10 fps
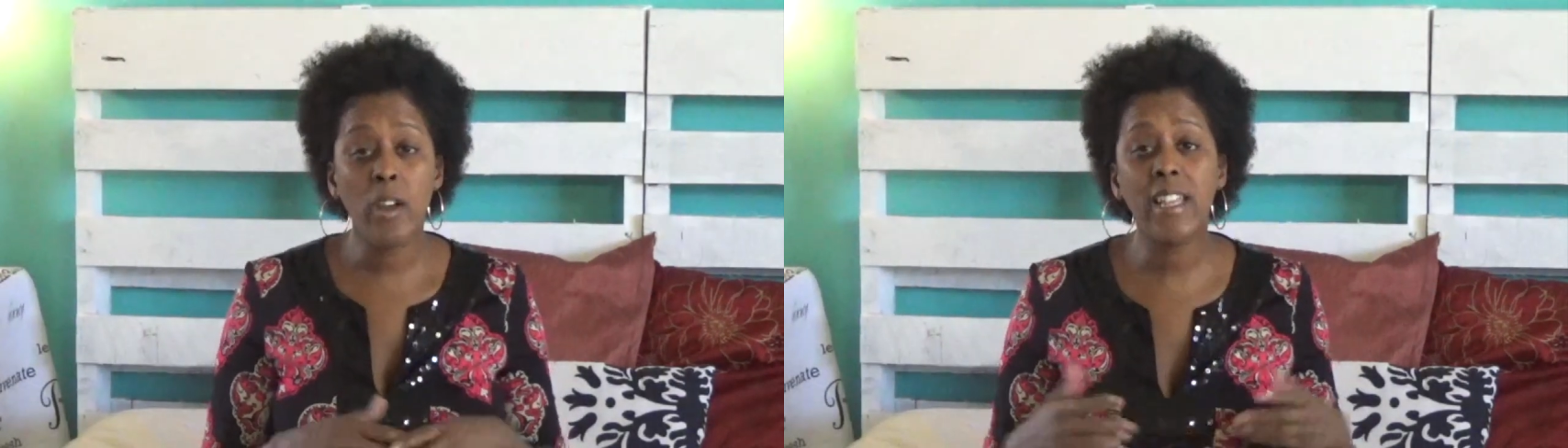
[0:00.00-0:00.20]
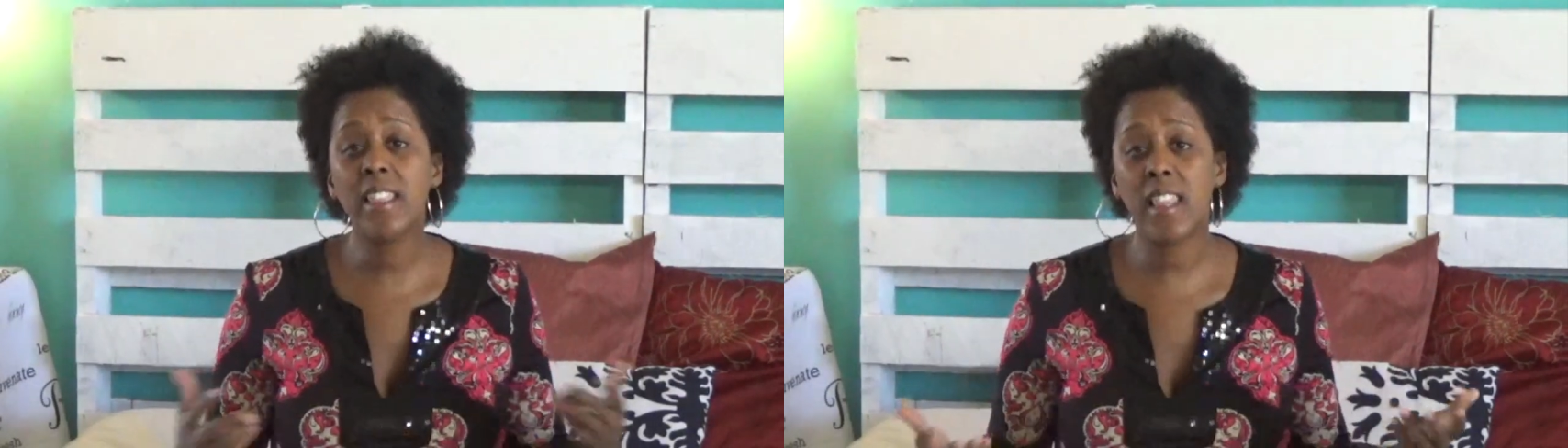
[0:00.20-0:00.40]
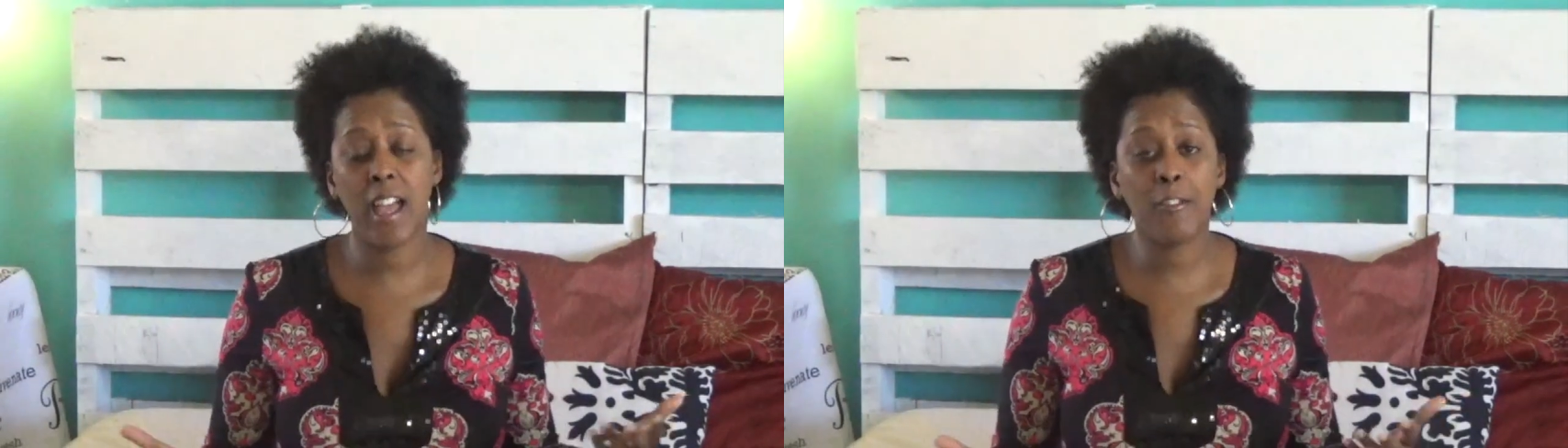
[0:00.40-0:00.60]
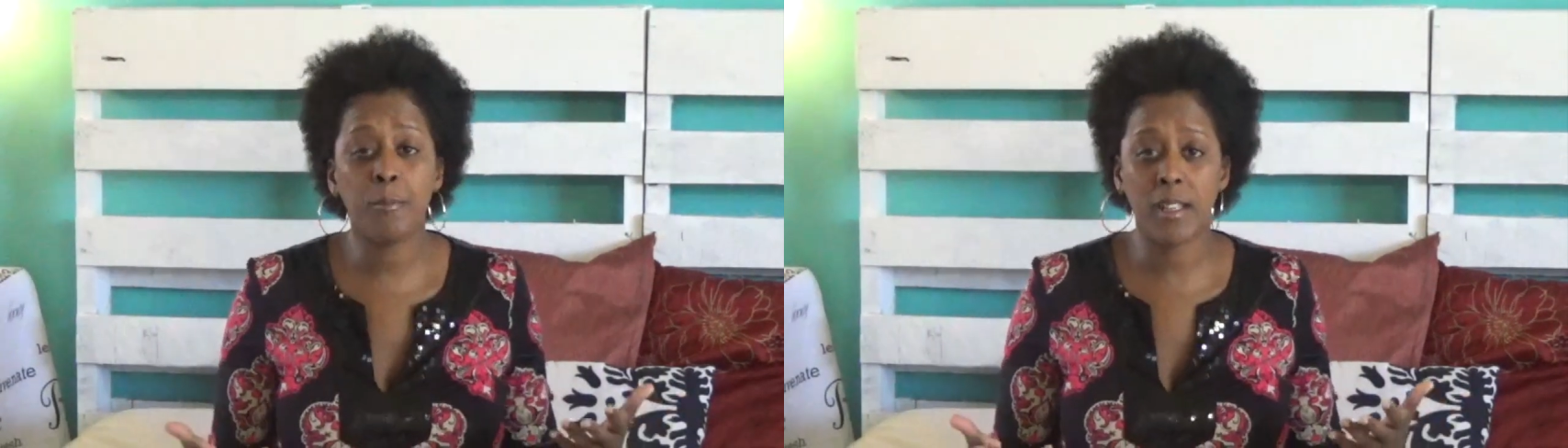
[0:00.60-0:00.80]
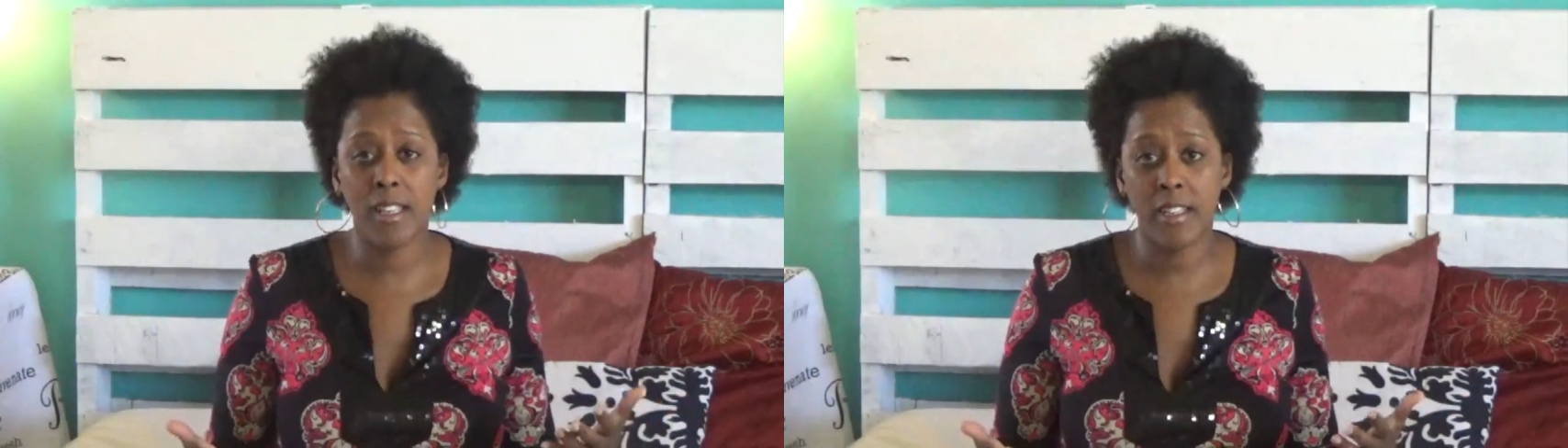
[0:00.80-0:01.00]
when
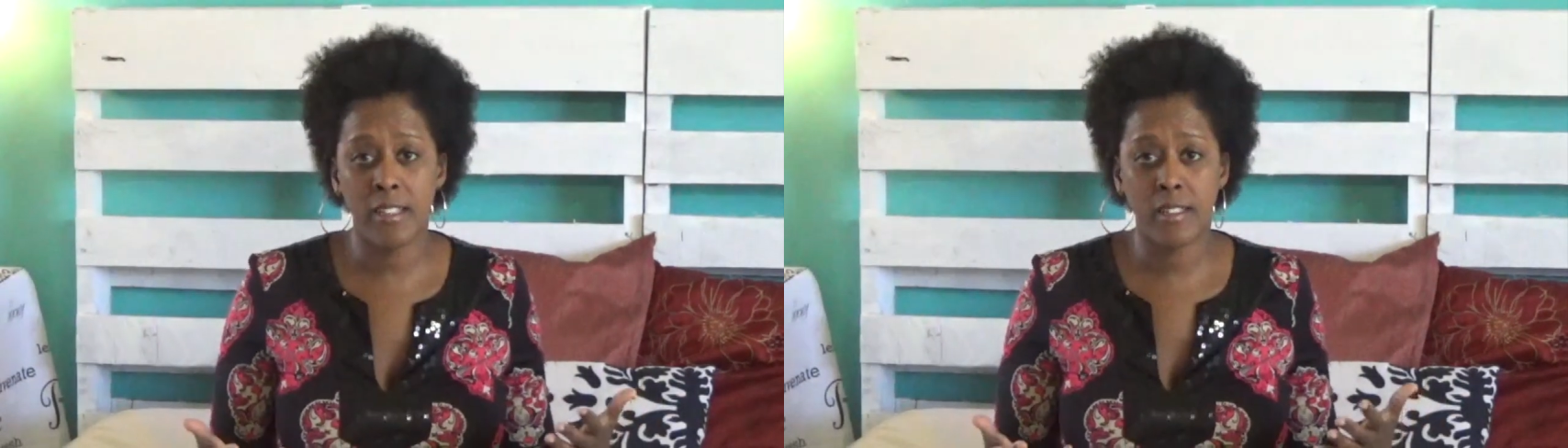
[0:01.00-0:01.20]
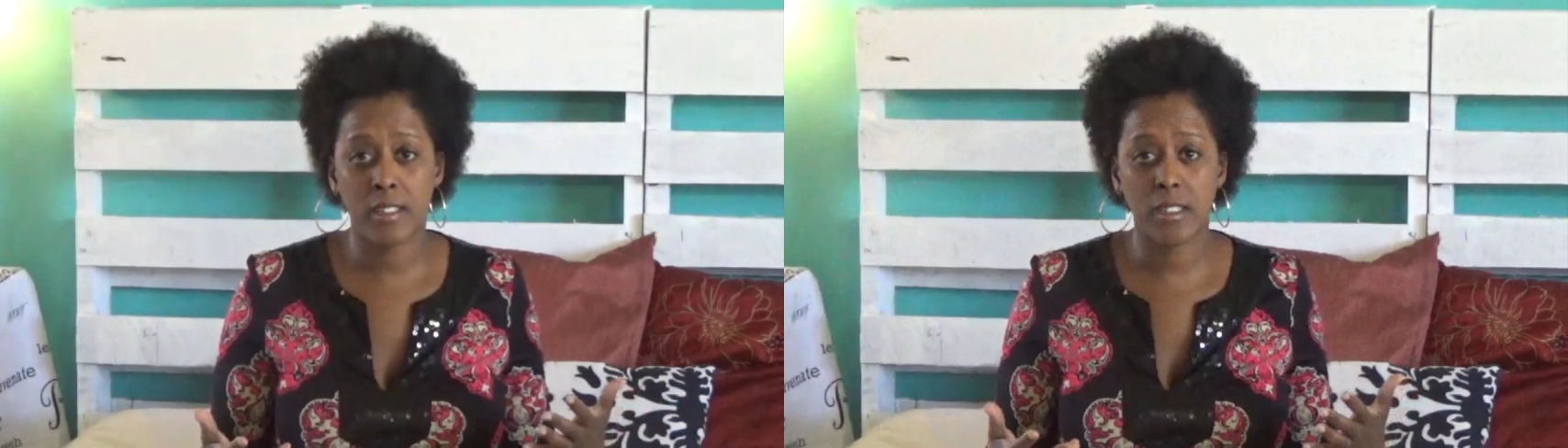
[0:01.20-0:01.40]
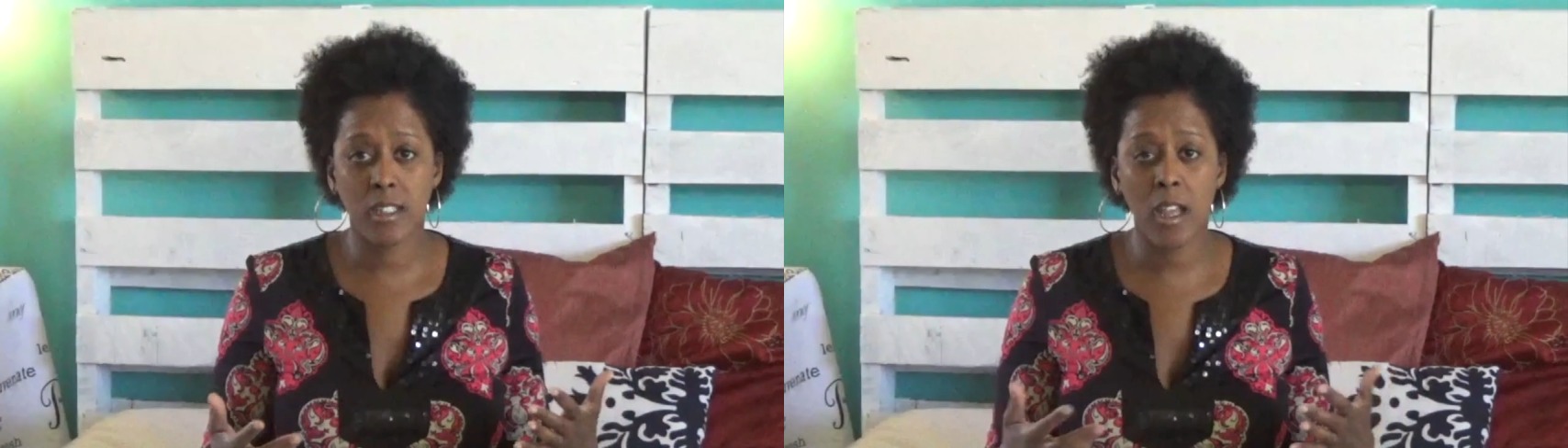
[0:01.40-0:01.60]
life begins,